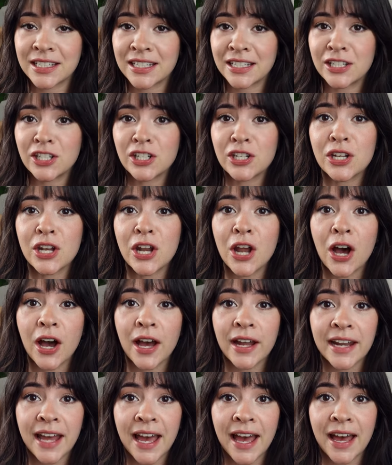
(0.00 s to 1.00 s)
did
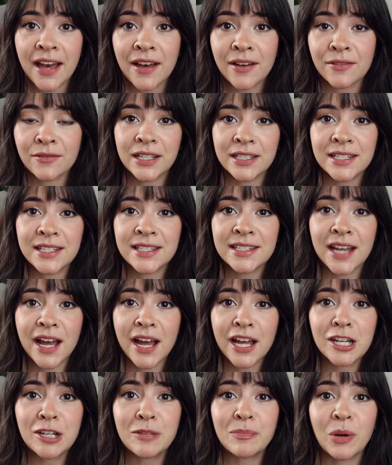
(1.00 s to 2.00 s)
not have a
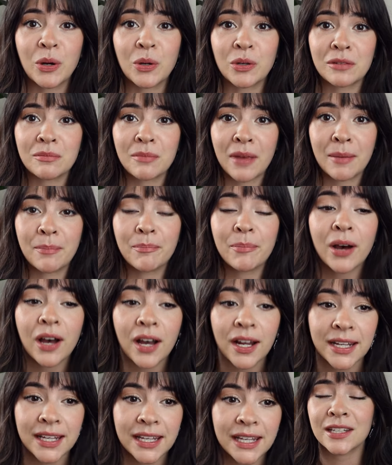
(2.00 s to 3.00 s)
design bone in my
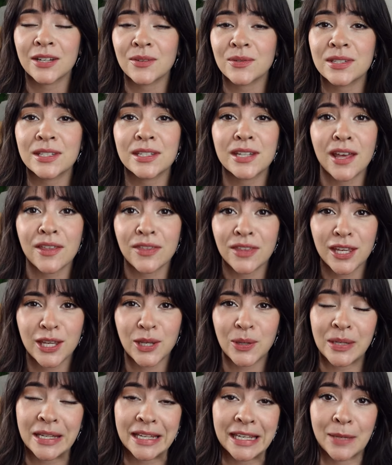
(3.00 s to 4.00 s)
body. There was nothing
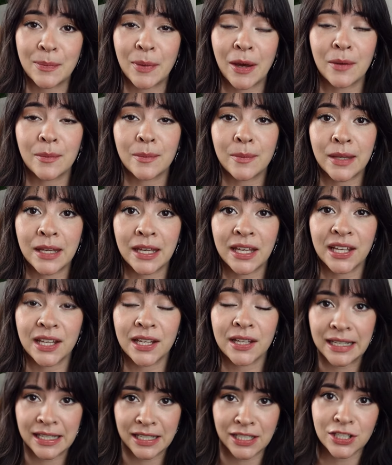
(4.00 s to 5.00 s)
unique about
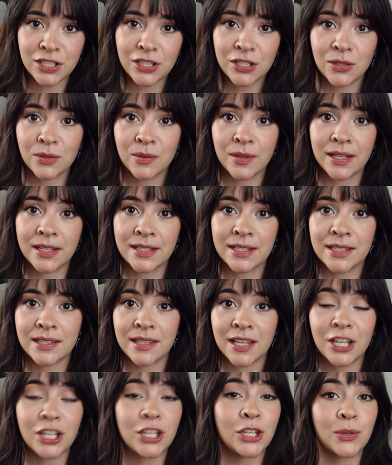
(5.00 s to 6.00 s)
me getting to do this
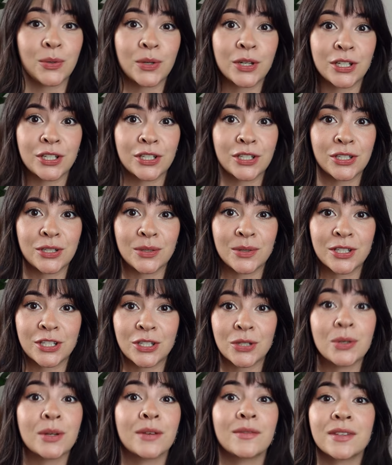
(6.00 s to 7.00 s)
that you couldn't do it
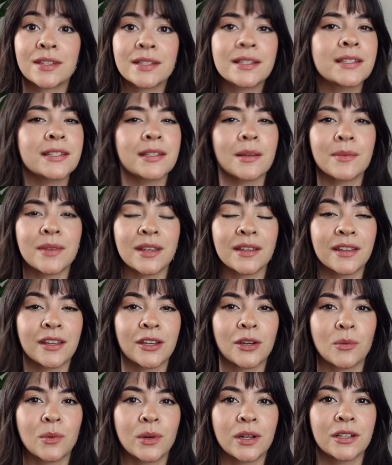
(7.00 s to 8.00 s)
too if this is something
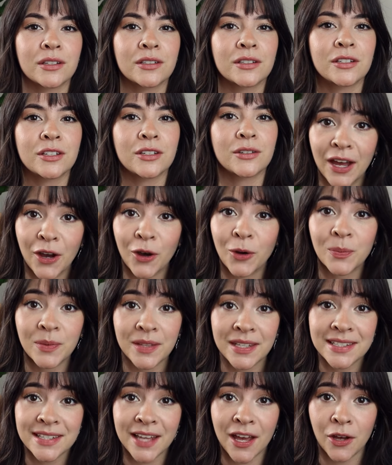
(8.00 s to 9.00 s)
that you're wanting to do. I hope
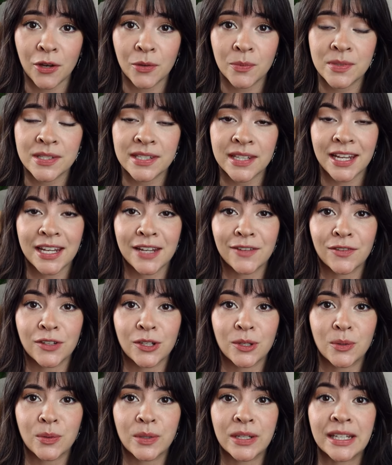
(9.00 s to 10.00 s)
this helps. And if
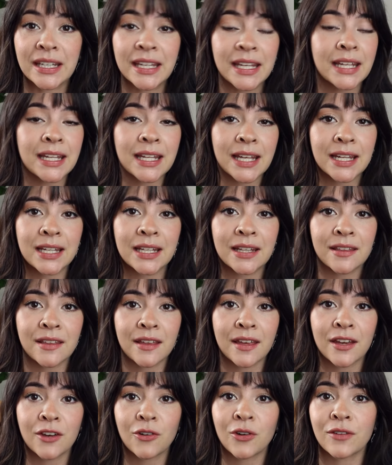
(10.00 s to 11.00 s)
you need
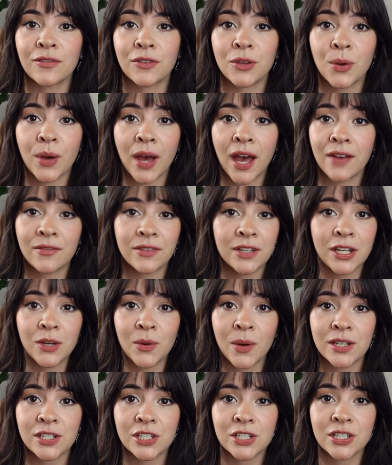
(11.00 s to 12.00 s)
anything or if you have any
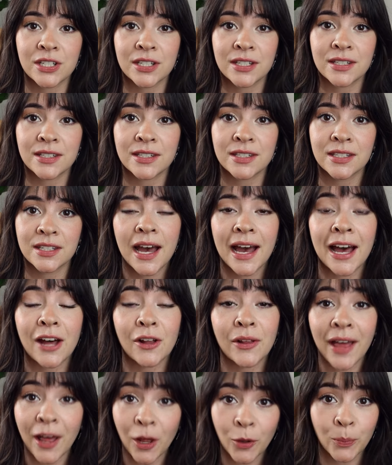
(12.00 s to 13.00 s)
questions,
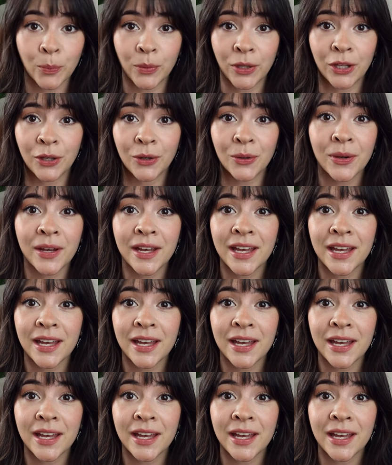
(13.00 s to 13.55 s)
I'll help you